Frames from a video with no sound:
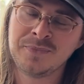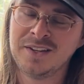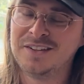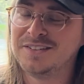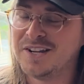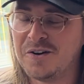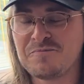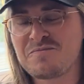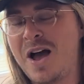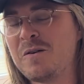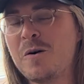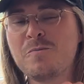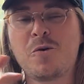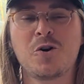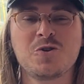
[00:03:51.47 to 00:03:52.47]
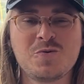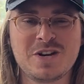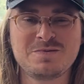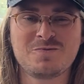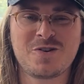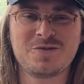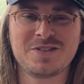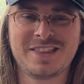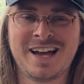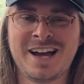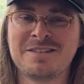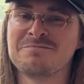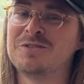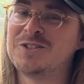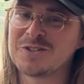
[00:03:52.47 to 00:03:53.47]
So I won't bore you anymore with that,
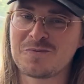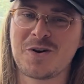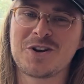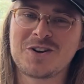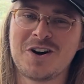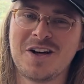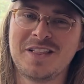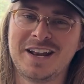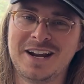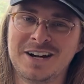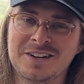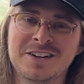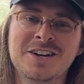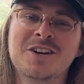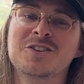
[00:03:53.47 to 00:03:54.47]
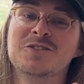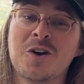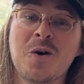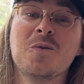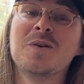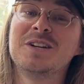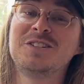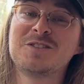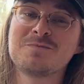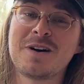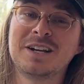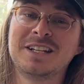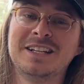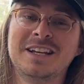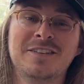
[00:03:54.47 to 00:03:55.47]
but just want to call that out. Don't waste your
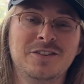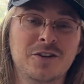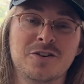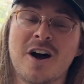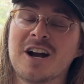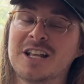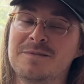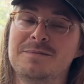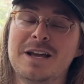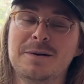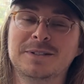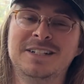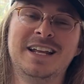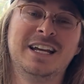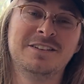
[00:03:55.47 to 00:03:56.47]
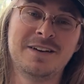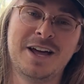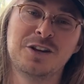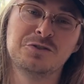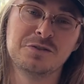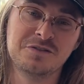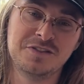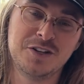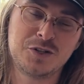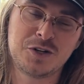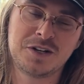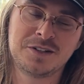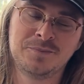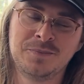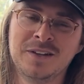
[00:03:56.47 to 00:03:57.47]
money if you're not going to be able to take advantage of the
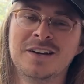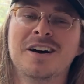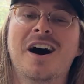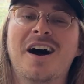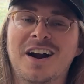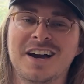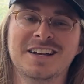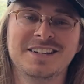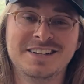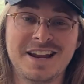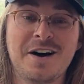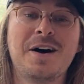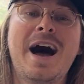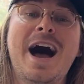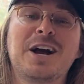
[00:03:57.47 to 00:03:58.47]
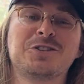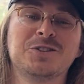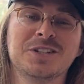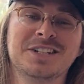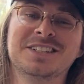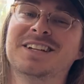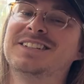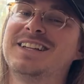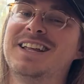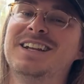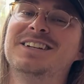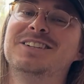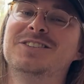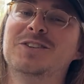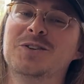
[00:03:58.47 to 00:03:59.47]
features. All right, now actually, let's get
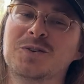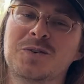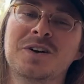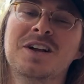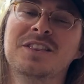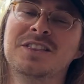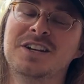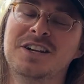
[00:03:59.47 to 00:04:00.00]
into the